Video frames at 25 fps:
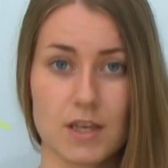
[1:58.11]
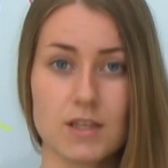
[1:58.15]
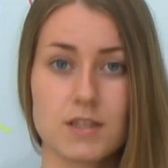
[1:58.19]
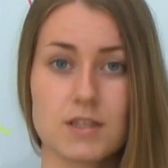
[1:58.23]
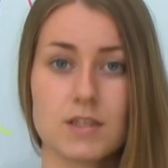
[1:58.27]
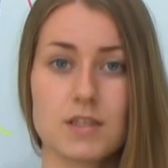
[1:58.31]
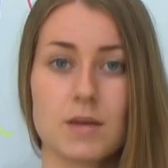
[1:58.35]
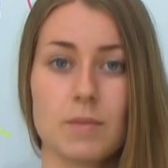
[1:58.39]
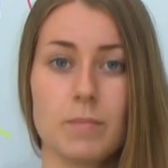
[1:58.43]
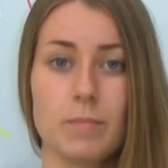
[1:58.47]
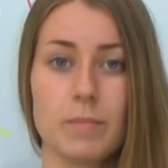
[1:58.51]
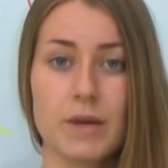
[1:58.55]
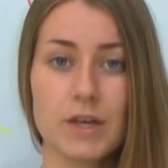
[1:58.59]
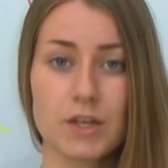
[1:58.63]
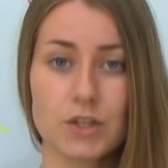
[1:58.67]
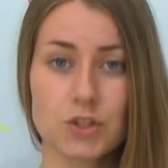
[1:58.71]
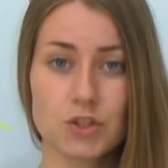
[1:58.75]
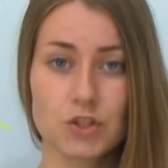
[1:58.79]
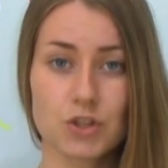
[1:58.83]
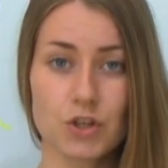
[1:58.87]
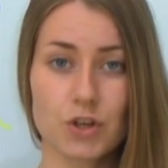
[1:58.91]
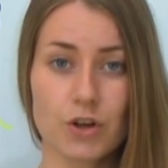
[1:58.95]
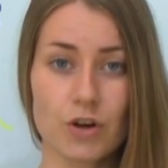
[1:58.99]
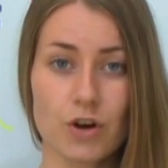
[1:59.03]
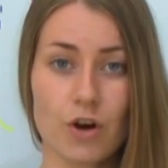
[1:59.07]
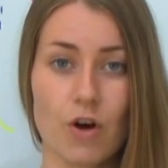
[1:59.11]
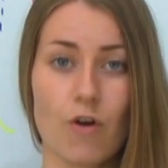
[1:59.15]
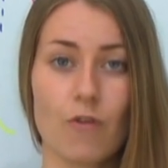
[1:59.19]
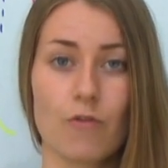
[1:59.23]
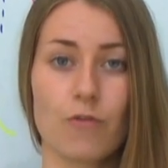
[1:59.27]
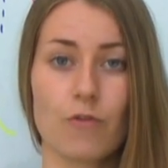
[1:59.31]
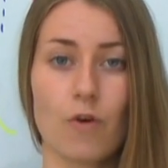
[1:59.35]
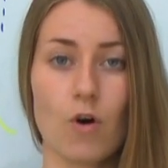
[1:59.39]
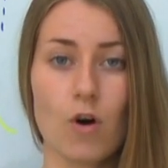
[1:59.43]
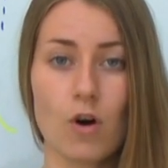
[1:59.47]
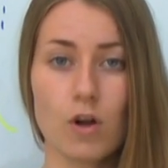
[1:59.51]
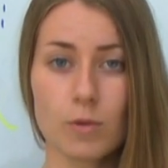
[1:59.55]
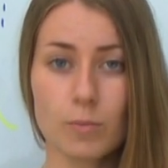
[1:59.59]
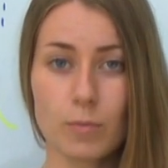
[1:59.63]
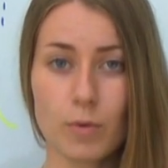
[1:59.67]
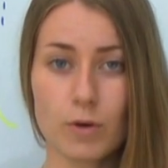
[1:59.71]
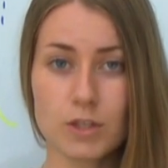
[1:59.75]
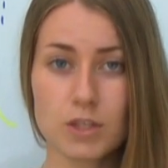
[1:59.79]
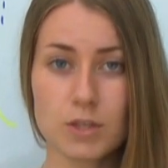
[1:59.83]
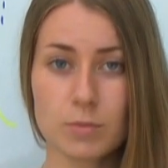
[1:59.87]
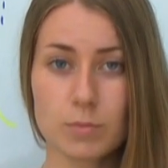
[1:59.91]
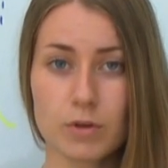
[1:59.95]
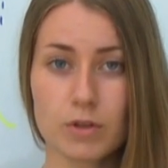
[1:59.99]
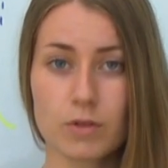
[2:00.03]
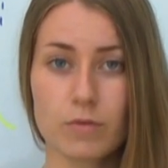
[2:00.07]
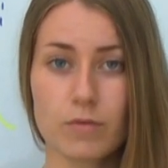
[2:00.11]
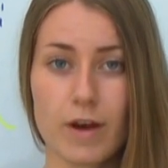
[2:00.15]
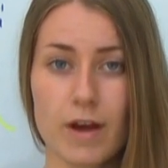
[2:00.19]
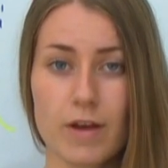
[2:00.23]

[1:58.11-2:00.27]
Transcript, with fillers: It's a mixture of all possible